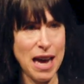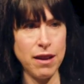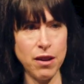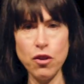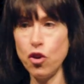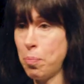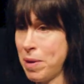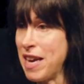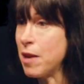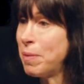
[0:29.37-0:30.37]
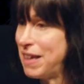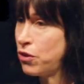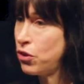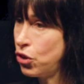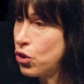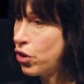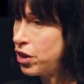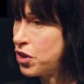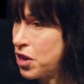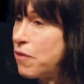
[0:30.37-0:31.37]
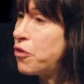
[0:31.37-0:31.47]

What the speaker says: at your peak based on your chronotype.